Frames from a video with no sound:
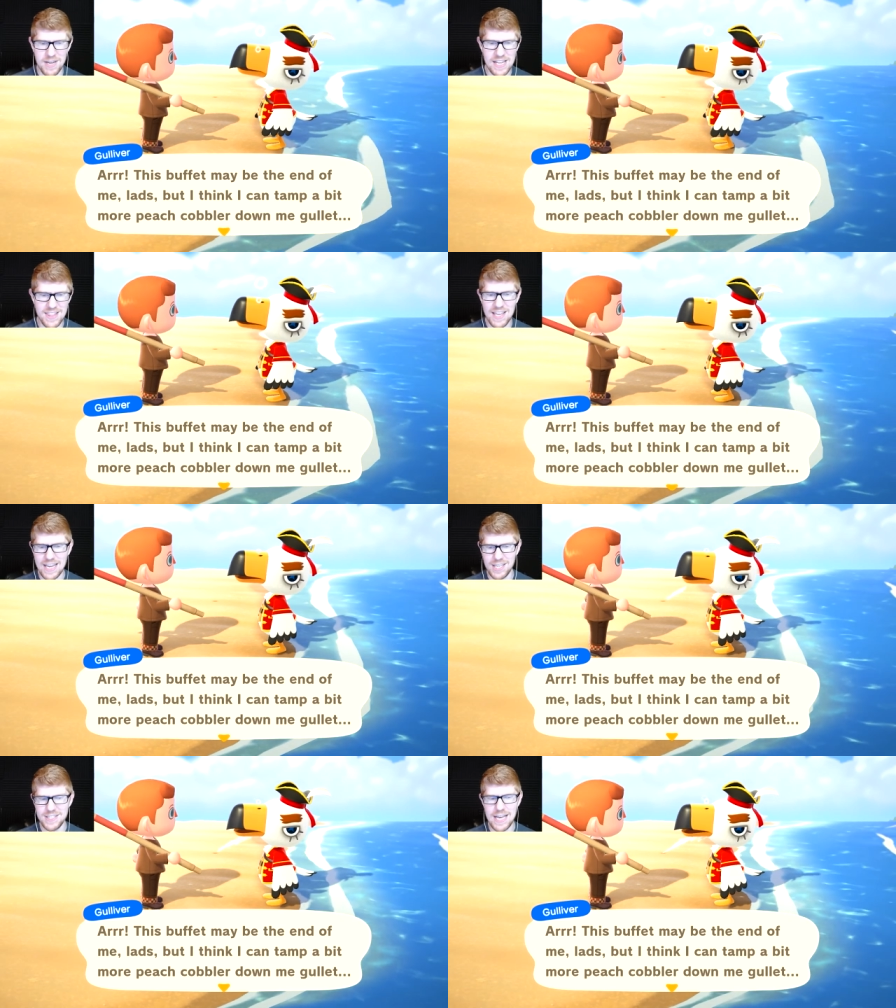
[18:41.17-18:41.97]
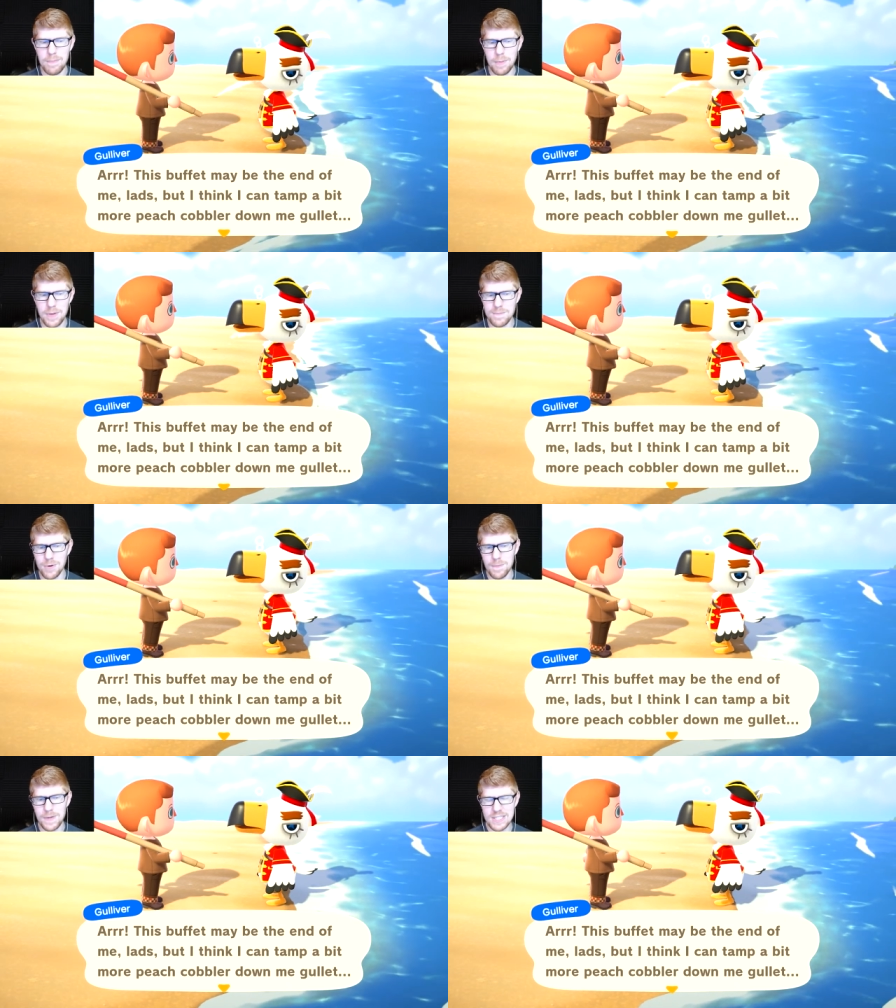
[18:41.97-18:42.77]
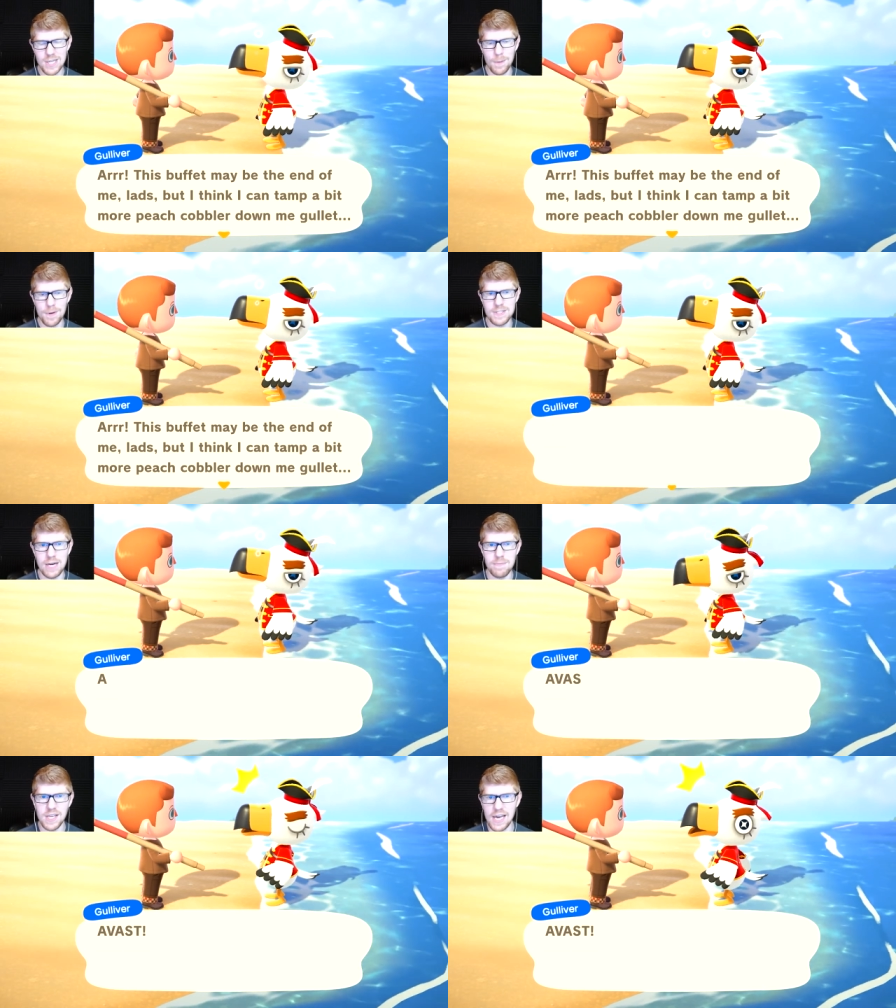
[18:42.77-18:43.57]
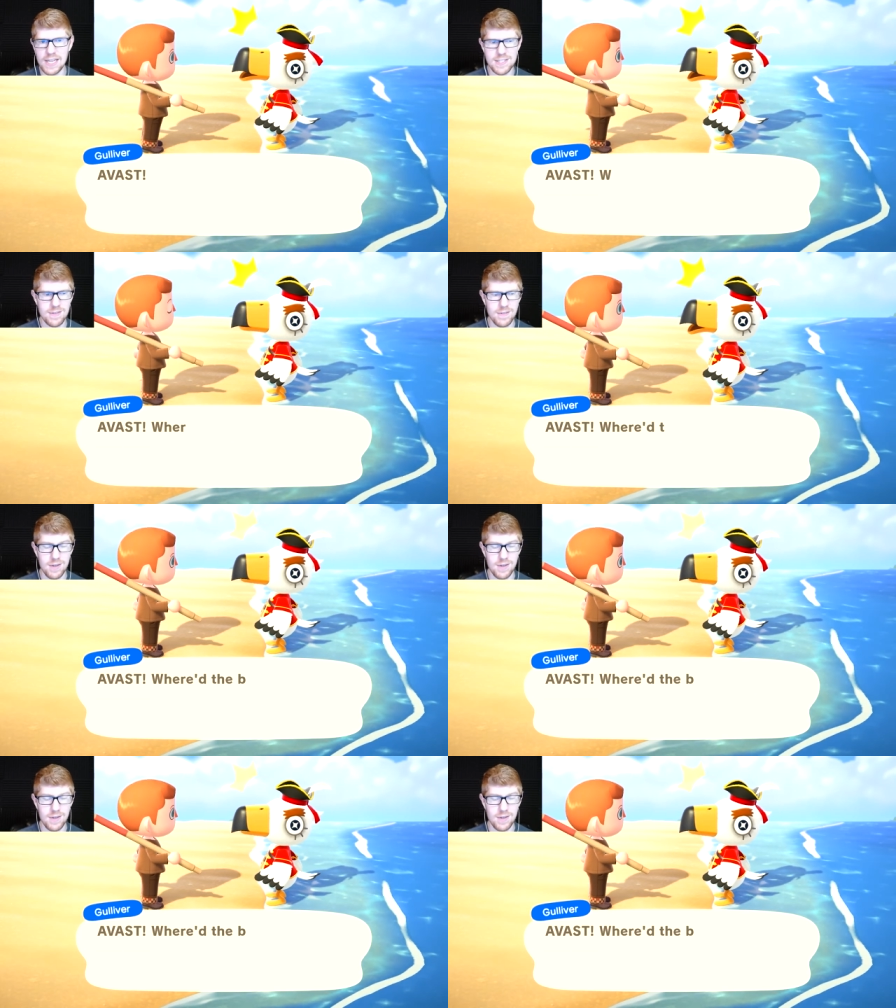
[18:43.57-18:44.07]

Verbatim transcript: but I think I can tamp a bit more peach cobbler down me gullet.